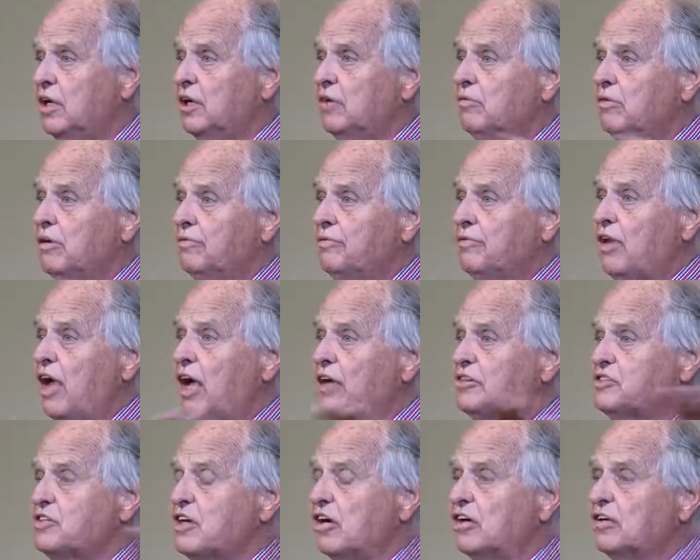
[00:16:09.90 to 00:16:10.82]
We've
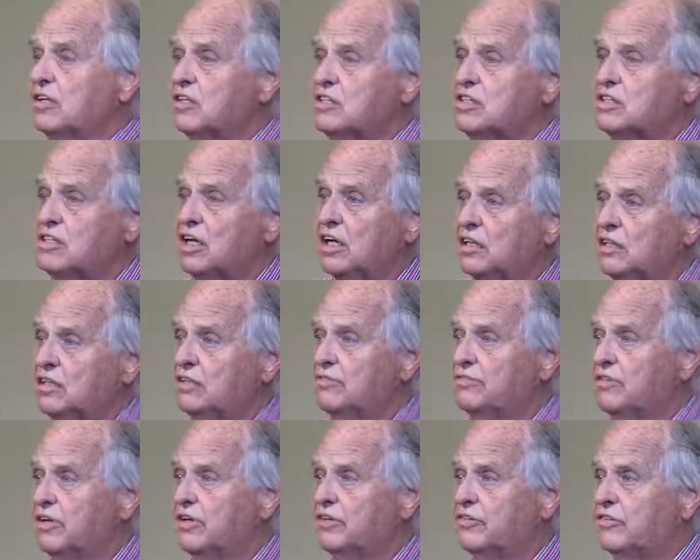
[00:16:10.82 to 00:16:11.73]
lost our
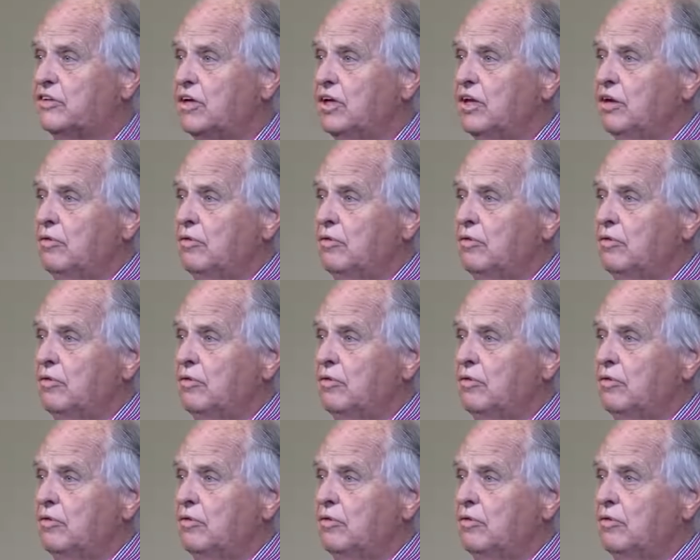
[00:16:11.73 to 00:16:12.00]
distinctiveness.